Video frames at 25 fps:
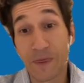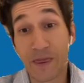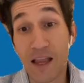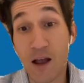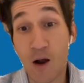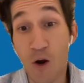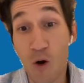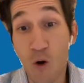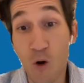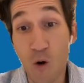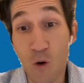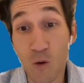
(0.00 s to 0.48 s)

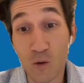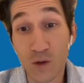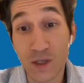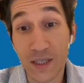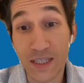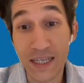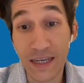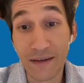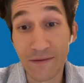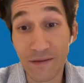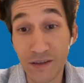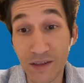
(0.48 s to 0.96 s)
Oh,
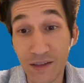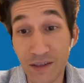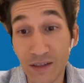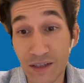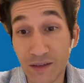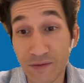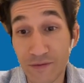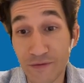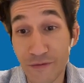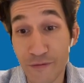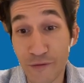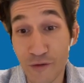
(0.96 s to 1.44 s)
seven
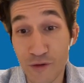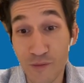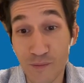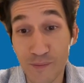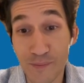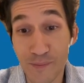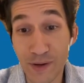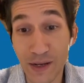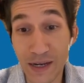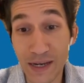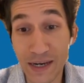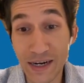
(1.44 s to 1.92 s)
for
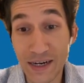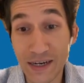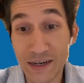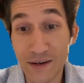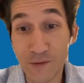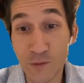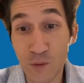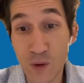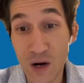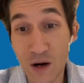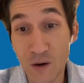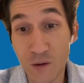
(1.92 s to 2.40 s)

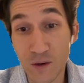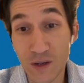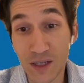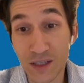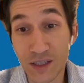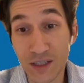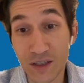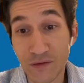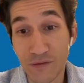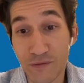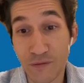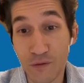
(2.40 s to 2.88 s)
black. Wow,
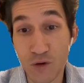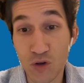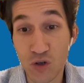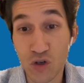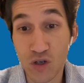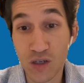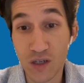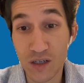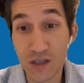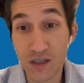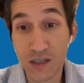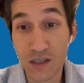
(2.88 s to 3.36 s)
that's
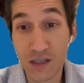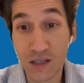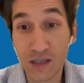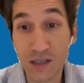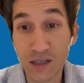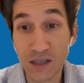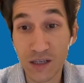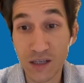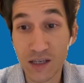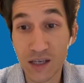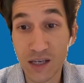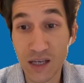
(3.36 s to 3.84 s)
unfortunate.
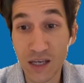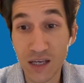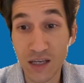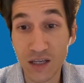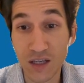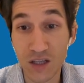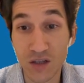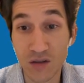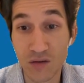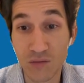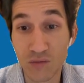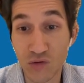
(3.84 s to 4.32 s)
He
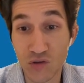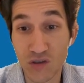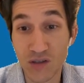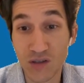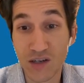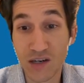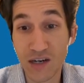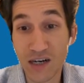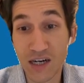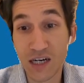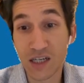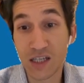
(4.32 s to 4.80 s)
is losing
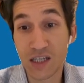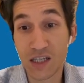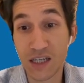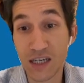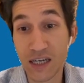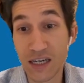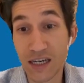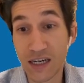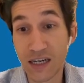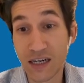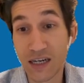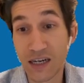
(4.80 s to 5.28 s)
cards
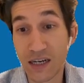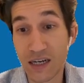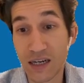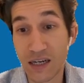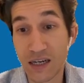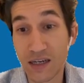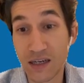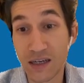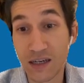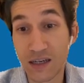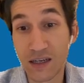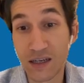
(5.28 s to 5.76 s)
and
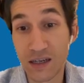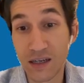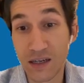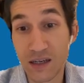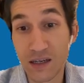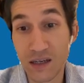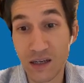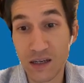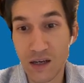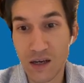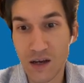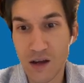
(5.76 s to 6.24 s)
uh,
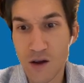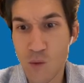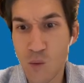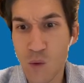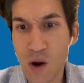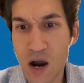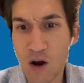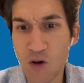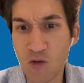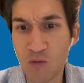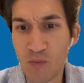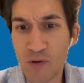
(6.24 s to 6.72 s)

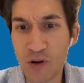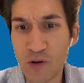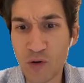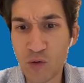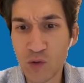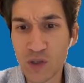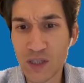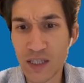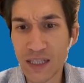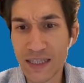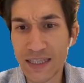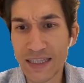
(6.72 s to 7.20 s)
wow,
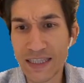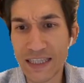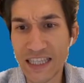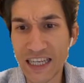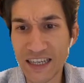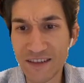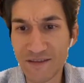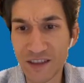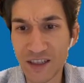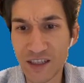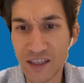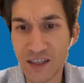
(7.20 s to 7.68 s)
blue is at
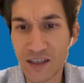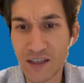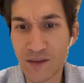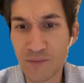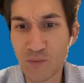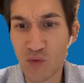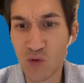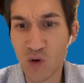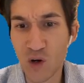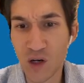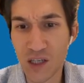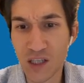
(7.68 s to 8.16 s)
seven
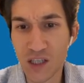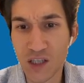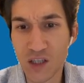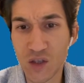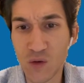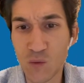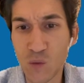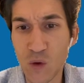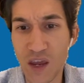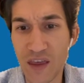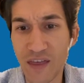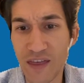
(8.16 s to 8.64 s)

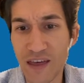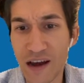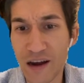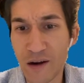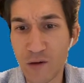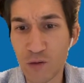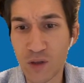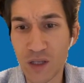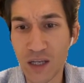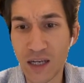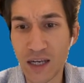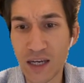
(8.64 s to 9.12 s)
points
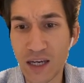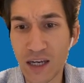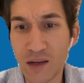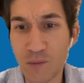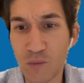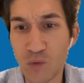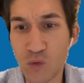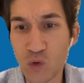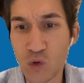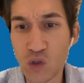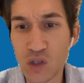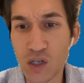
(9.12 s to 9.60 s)
without any
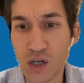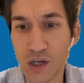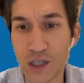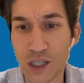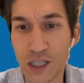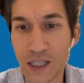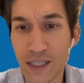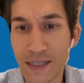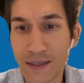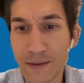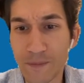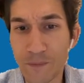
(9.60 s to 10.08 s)

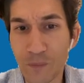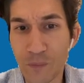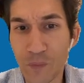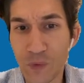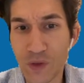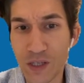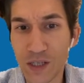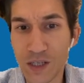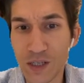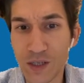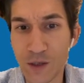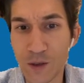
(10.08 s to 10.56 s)
boosters.
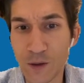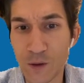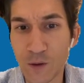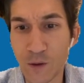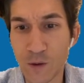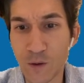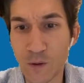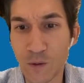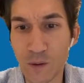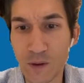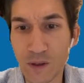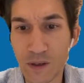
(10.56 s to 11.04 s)

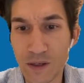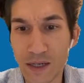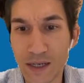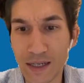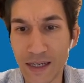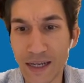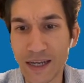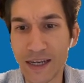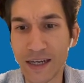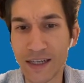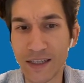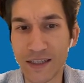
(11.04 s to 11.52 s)
So
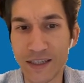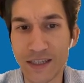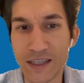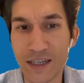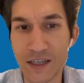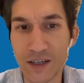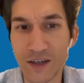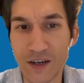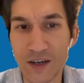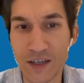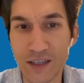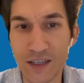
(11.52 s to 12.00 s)
and he has
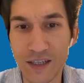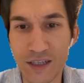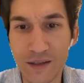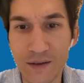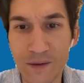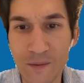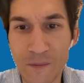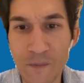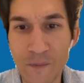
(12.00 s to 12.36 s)
zero cards.